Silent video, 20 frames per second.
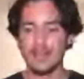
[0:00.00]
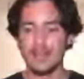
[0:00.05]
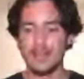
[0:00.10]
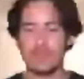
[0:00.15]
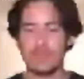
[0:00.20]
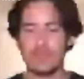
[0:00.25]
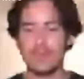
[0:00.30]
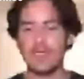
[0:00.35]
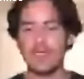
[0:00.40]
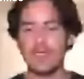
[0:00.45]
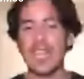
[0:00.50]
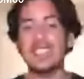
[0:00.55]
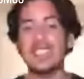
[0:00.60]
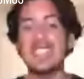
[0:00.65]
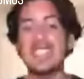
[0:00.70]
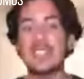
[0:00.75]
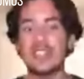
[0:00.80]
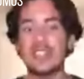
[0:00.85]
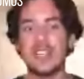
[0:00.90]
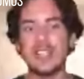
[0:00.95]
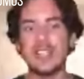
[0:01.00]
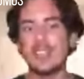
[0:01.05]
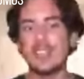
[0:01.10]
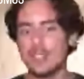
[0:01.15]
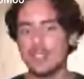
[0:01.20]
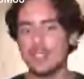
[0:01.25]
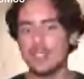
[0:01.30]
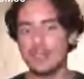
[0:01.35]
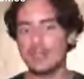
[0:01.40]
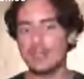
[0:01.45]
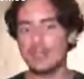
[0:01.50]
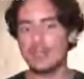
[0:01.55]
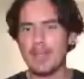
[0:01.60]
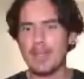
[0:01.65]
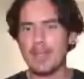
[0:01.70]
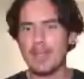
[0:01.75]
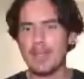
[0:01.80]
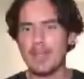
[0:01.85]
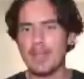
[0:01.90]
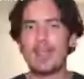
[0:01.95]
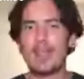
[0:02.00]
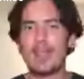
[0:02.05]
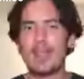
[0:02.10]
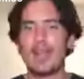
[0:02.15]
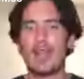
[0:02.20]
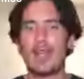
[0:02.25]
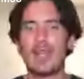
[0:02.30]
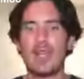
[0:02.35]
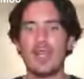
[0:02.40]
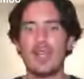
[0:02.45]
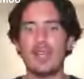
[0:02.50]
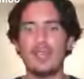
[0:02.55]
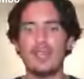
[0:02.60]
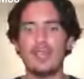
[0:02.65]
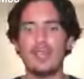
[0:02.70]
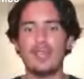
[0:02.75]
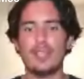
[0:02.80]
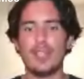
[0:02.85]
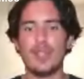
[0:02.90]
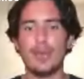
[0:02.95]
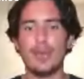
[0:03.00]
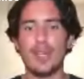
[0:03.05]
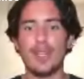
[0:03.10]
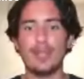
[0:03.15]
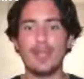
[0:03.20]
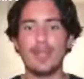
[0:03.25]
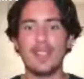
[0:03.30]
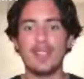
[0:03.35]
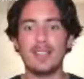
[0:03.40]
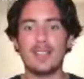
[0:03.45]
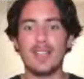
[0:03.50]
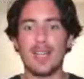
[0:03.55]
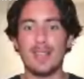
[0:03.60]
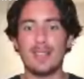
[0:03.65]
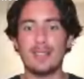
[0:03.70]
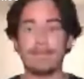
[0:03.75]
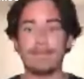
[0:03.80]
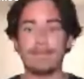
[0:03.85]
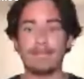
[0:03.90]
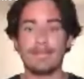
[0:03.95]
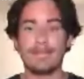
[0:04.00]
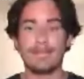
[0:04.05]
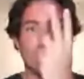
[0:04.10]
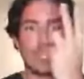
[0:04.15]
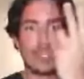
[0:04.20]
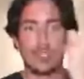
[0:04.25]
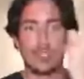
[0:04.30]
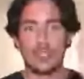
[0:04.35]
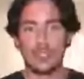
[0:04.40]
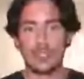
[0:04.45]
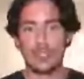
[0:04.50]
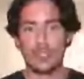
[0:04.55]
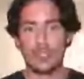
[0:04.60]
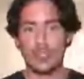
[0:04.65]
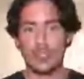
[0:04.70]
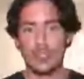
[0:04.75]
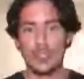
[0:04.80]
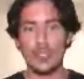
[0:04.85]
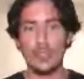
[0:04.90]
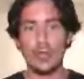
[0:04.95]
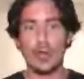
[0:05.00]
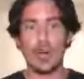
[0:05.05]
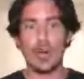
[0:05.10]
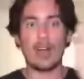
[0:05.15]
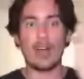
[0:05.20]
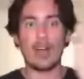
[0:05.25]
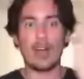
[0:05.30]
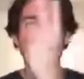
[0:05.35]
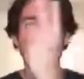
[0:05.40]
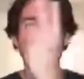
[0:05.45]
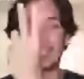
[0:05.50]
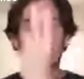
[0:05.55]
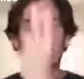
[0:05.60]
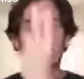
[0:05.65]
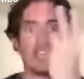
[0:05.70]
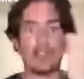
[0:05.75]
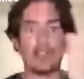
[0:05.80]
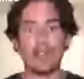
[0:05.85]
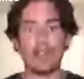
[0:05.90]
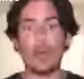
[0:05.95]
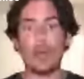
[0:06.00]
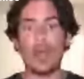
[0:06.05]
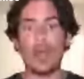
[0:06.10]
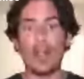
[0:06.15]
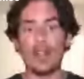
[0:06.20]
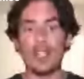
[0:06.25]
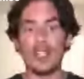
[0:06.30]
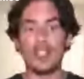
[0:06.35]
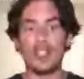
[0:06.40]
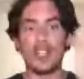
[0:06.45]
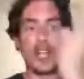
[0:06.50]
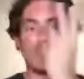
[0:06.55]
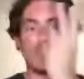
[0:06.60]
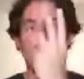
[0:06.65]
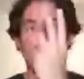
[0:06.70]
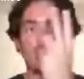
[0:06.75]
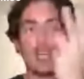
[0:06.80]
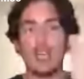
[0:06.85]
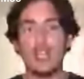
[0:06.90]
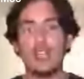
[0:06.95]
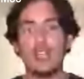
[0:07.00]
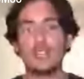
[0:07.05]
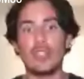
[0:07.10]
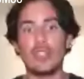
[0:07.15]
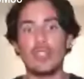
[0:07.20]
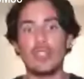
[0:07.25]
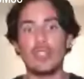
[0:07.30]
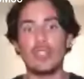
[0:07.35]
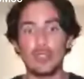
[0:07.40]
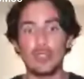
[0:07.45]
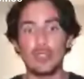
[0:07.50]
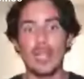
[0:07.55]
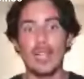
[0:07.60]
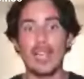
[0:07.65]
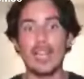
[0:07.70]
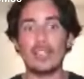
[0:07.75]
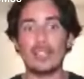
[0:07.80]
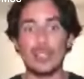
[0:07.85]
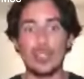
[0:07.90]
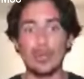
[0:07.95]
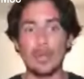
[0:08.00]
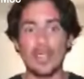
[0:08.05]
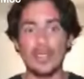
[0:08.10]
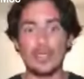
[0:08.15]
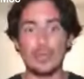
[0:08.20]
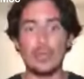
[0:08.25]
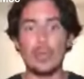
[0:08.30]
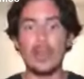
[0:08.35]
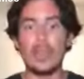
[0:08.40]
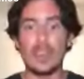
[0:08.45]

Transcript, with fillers: they are dissonant maybe. So it means that you are not hearing well each other. So usually as humans, we think that